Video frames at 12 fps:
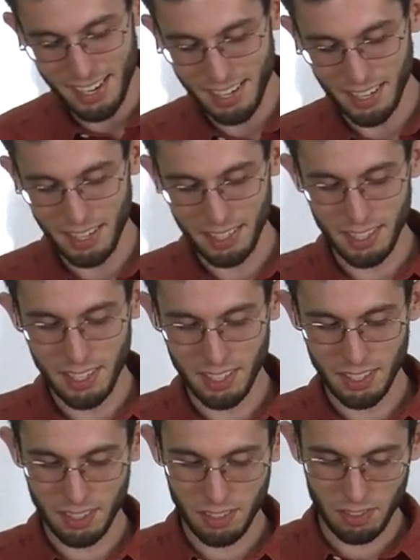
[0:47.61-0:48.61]
It's
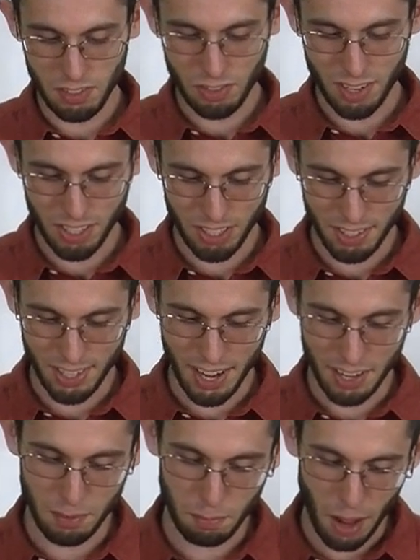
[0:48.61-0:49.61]
it's structured
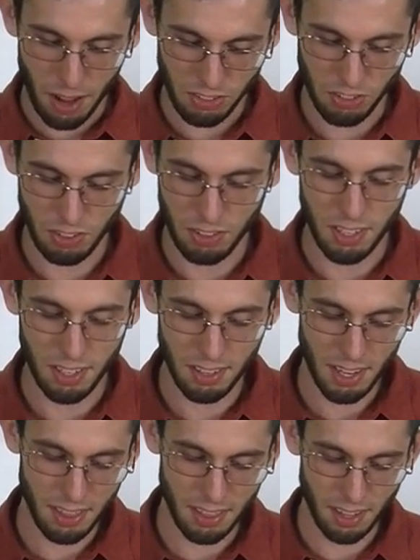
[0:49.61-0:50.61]
and postured
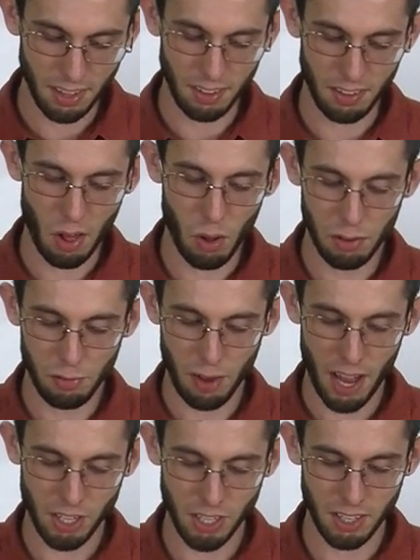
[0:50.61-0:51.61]
in the
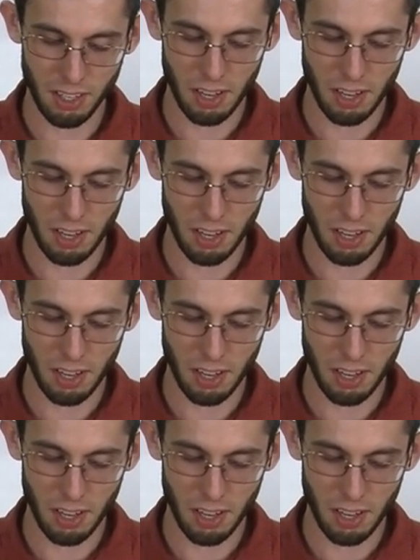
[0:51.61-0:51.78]
old-fashioned,